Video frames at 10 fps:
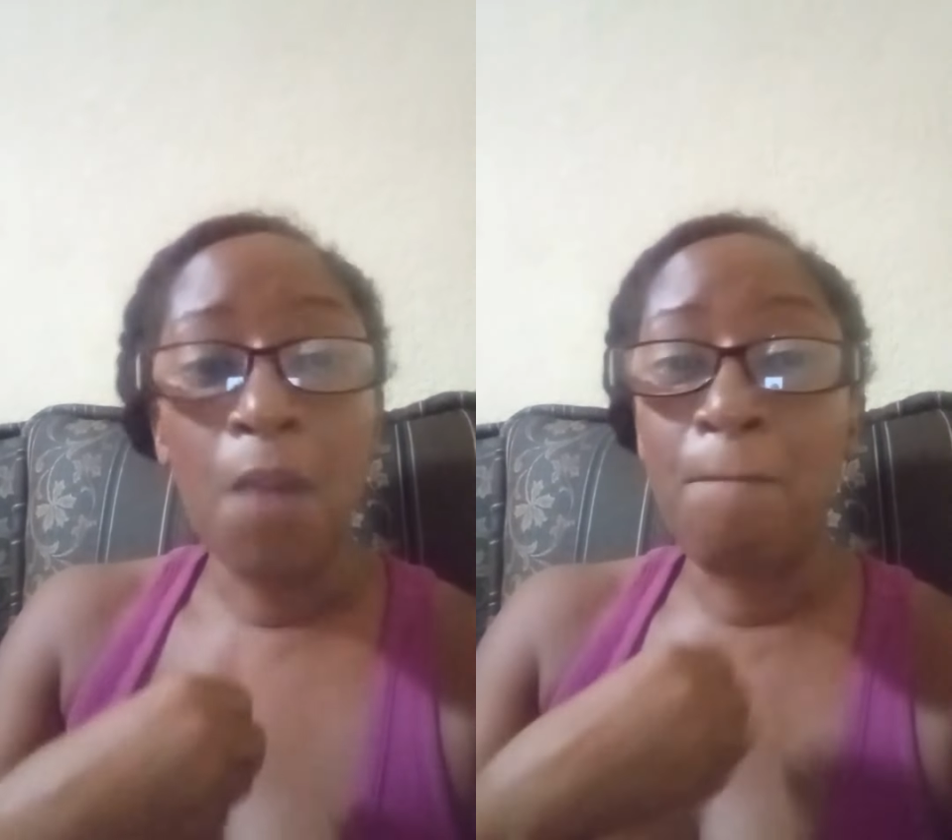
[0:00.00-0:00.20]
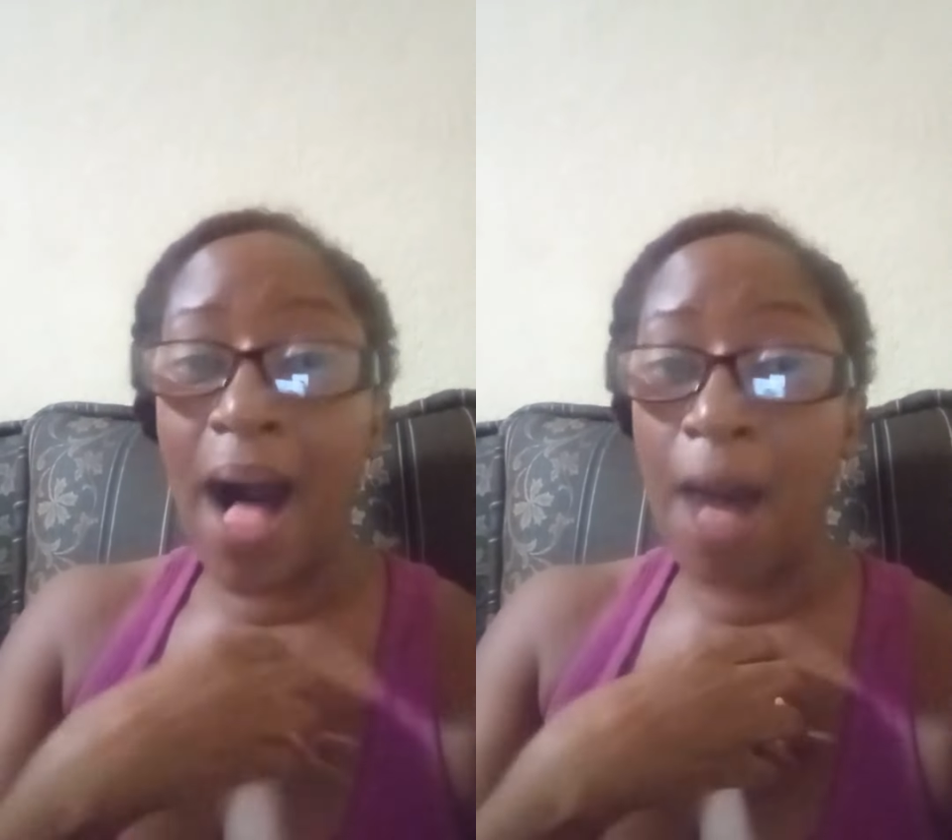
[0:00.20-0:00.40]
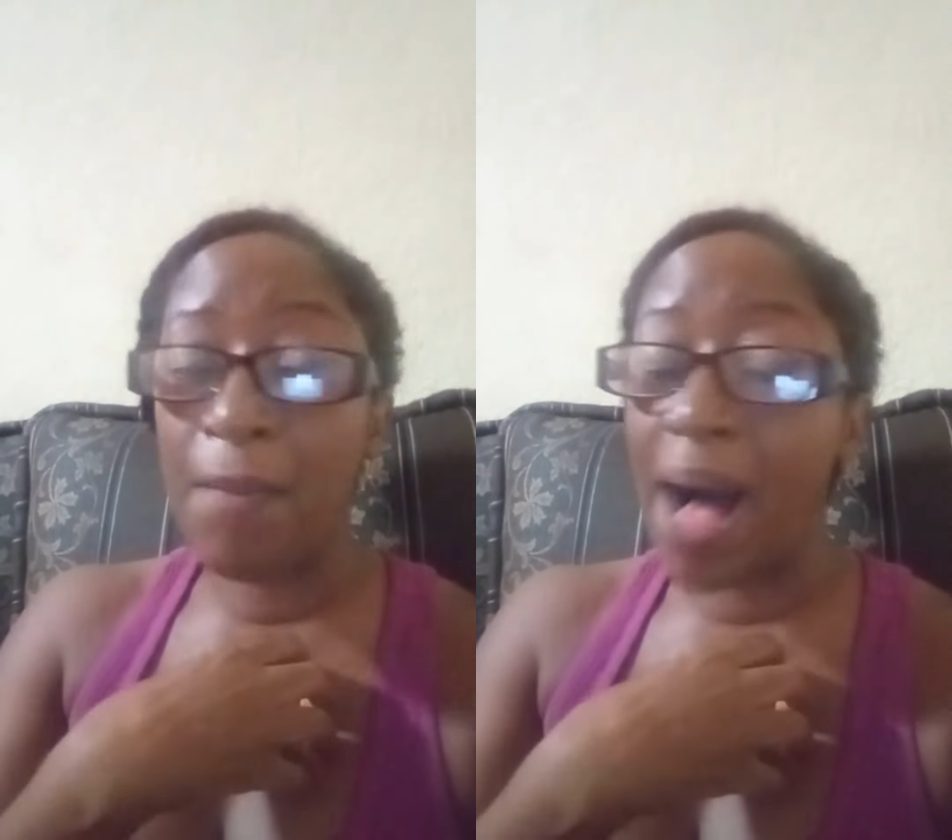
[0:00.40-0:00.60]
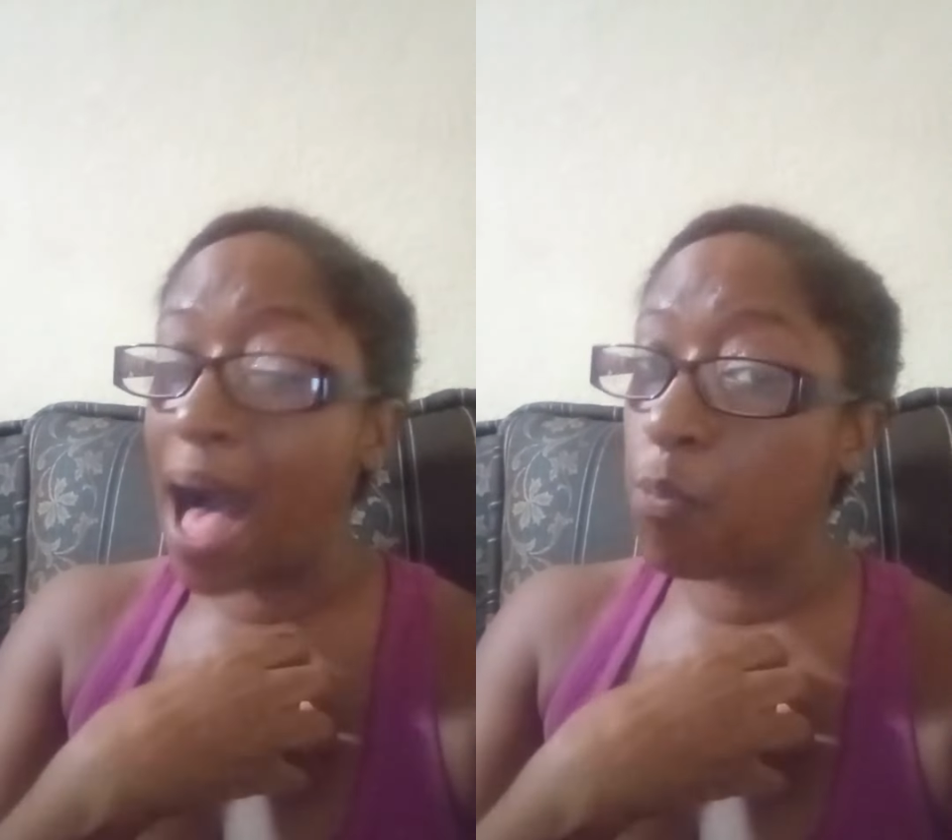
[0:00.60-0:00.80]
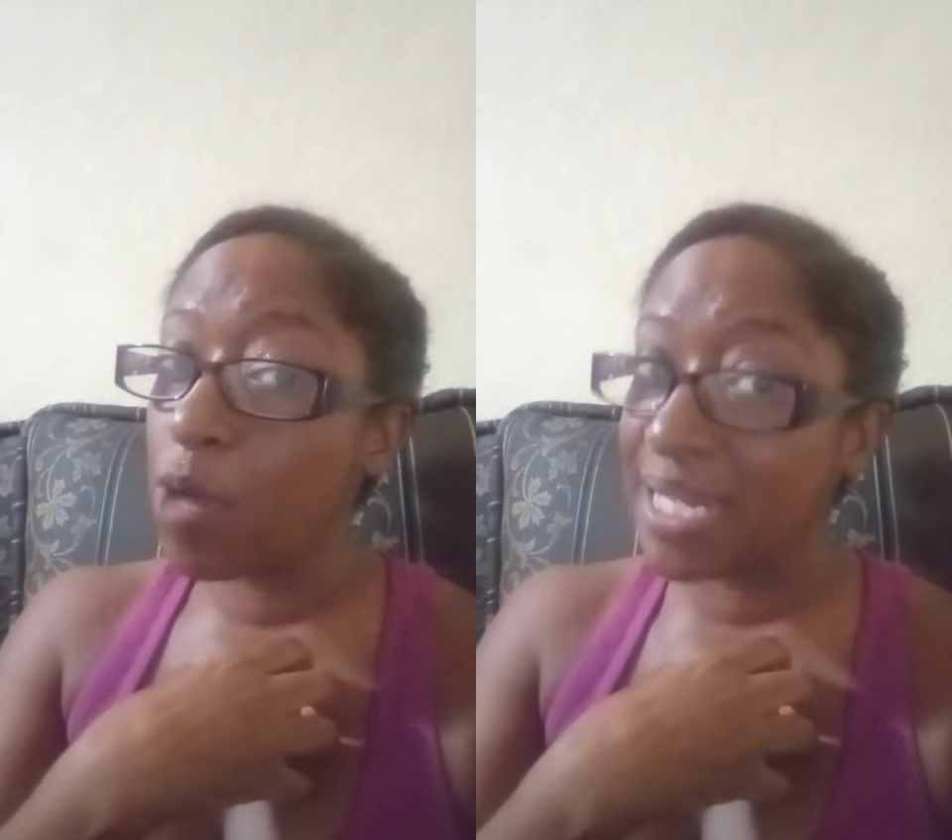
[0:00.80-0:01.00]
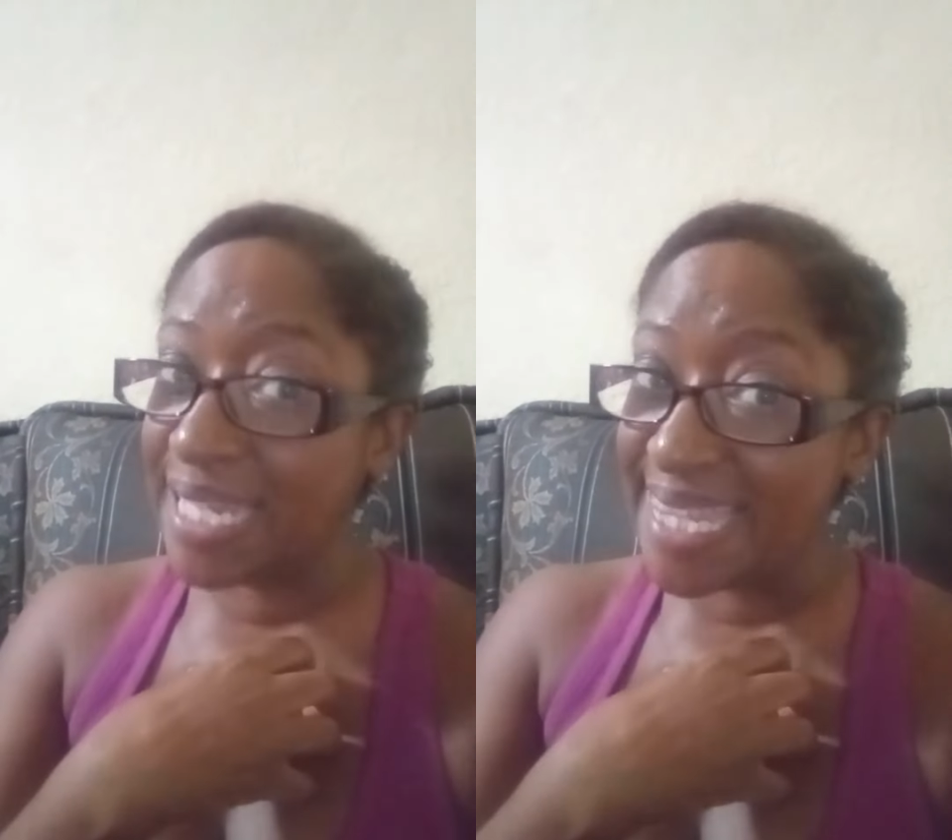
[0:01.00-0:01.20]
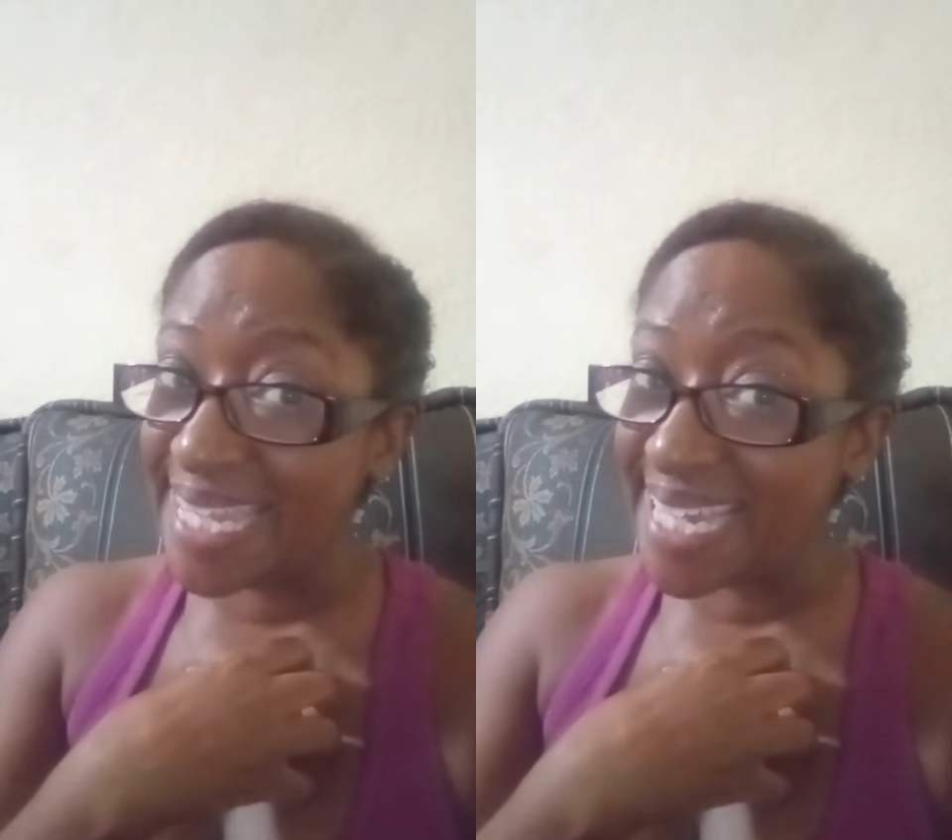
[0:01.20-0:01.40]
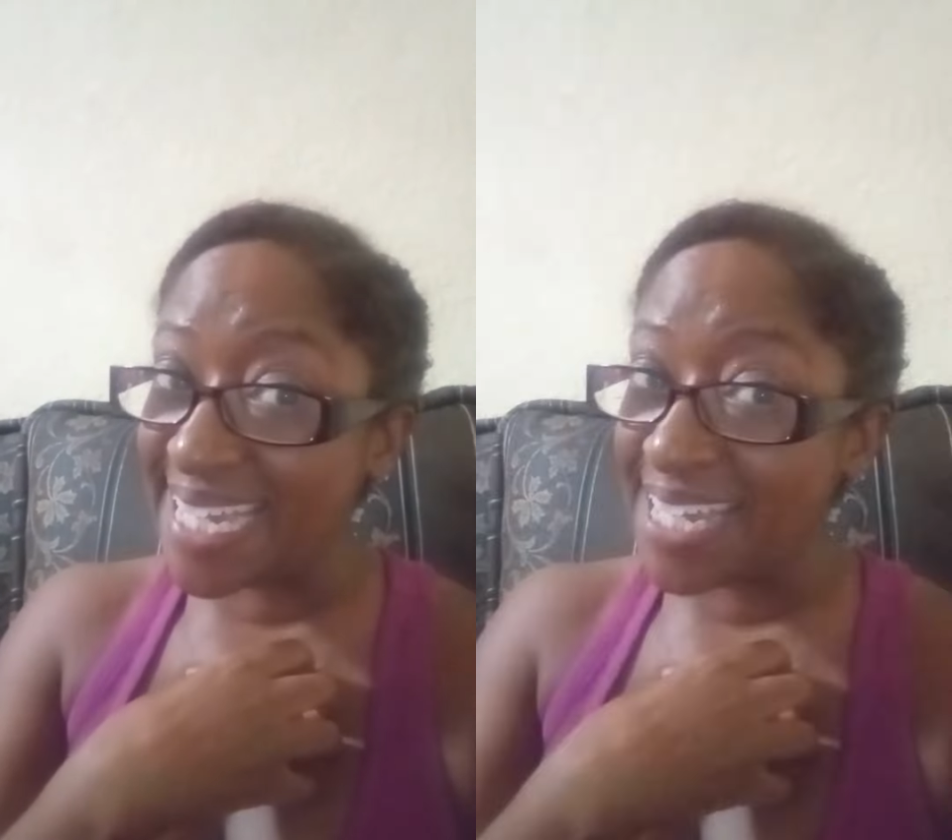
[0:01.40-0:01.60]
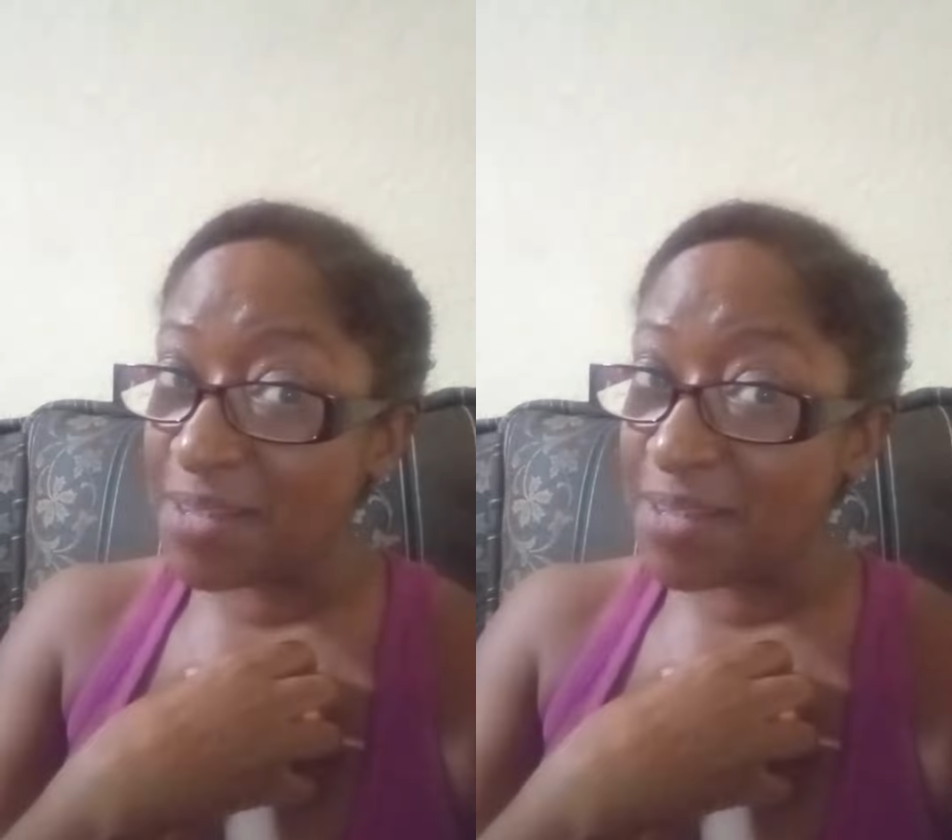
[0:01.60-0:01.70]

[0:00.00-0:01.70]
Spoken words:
Mama Abuelita